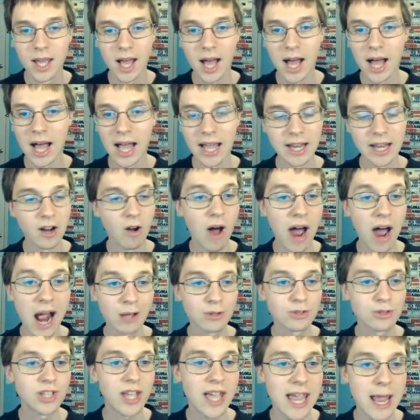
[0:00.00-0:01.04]
And Ohio
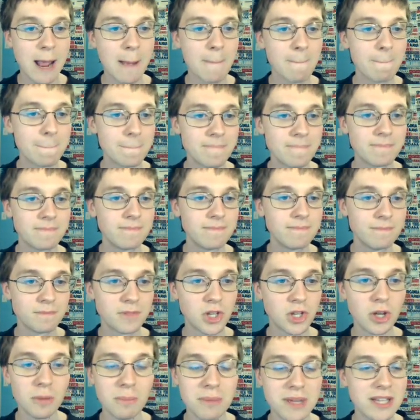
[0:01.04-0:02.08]
State
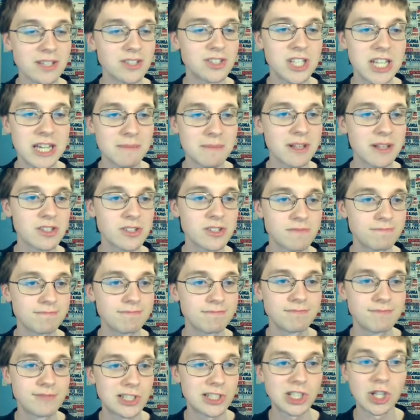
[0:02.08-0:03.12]
could be a team that's
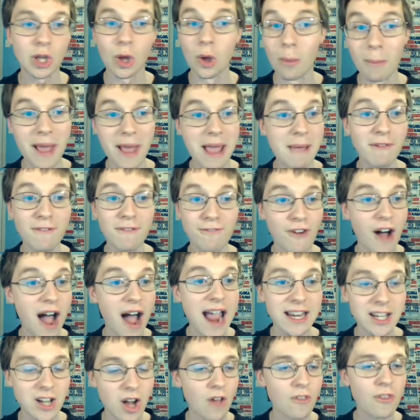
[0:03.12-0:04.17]
still maybe
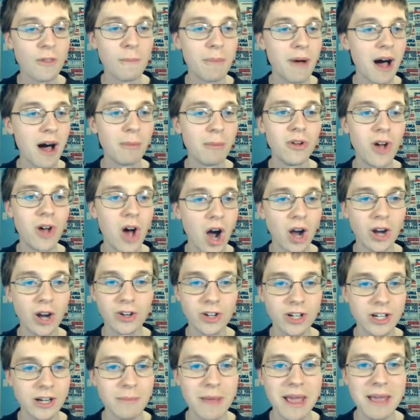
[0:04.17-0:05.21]
fighting on the bubble,
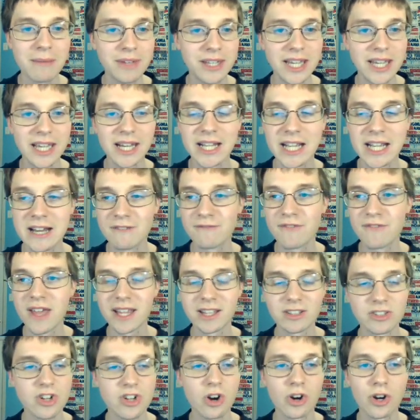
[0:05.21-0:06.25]
hungry to maybe get in if they
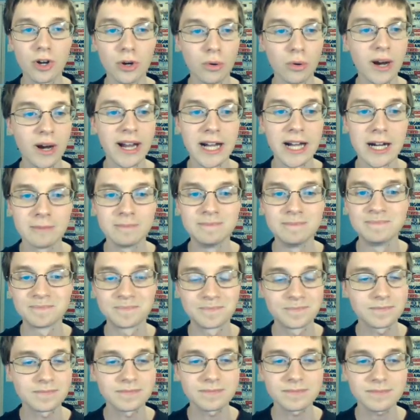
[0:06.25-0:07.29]
can turn it around.
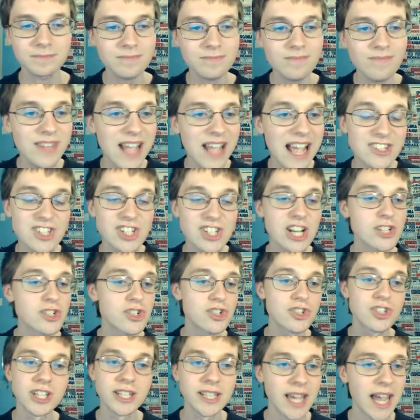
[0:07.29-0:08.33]
That's an
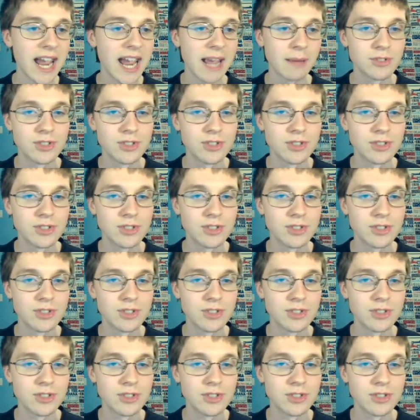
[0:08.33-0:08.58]
interesting game.